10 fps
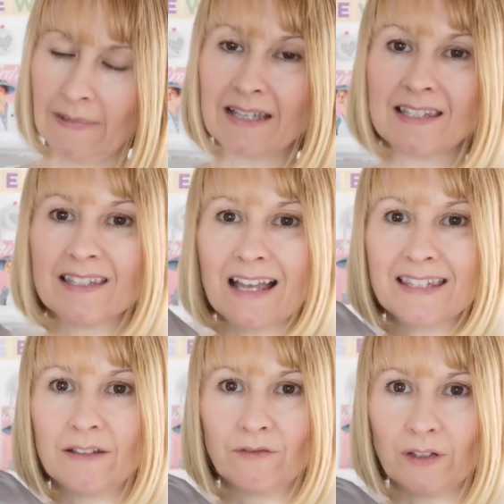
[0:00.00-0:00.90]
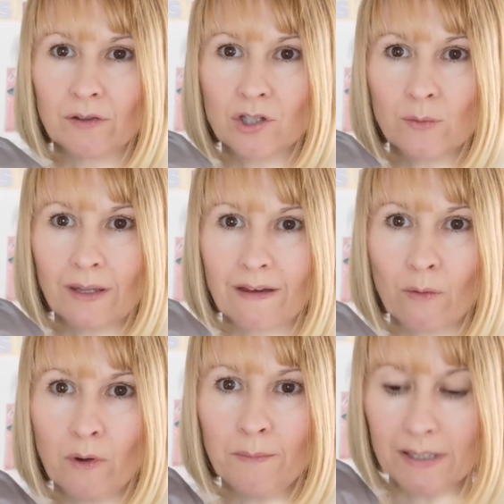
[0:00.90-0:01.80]
has a satin feel to it,
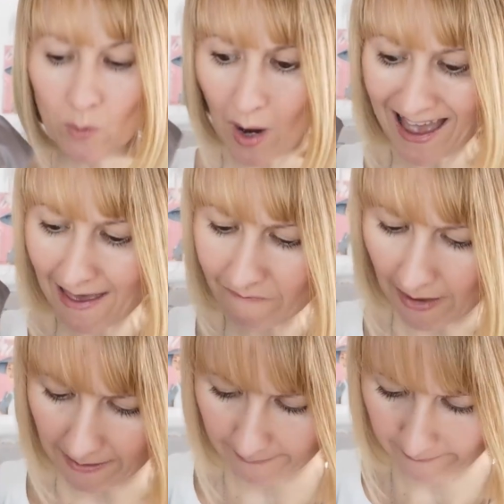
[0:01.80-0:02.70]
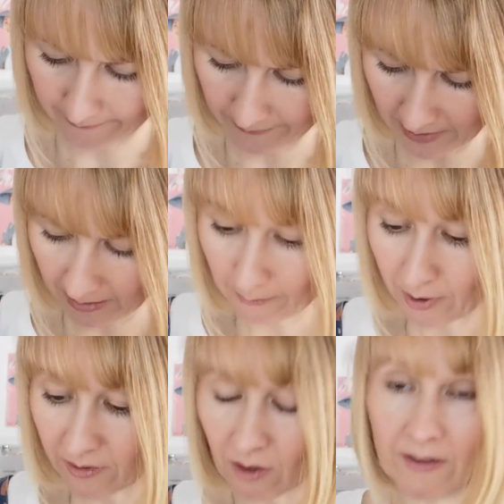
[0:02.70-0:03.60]
that one. It's quite heavy.
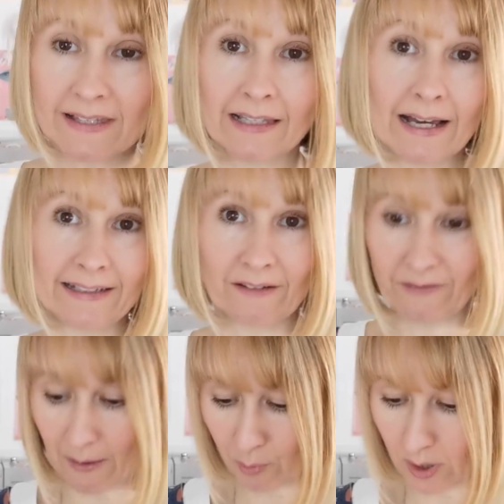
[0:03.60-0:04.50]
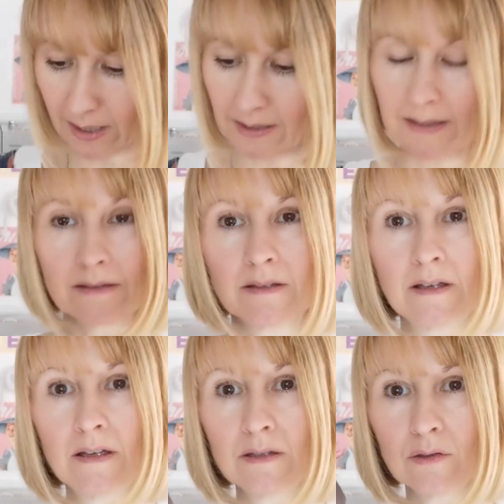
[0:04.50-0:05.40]
But the others are lining fabrics.
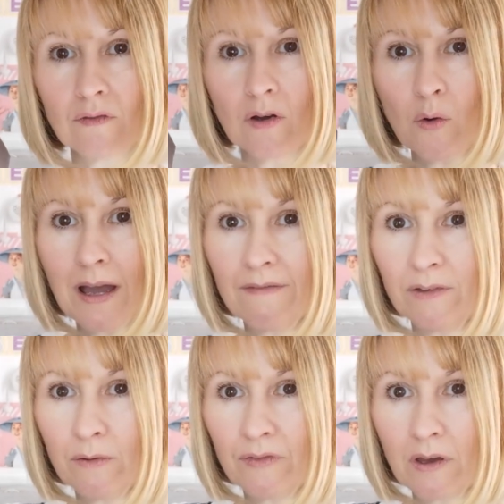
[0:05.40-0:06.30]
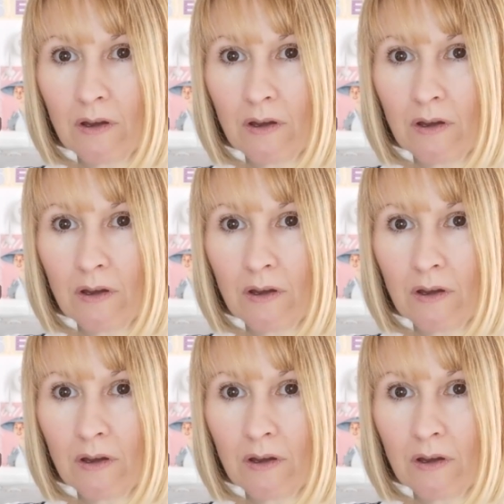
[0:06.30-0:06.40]
So I've got quite a few of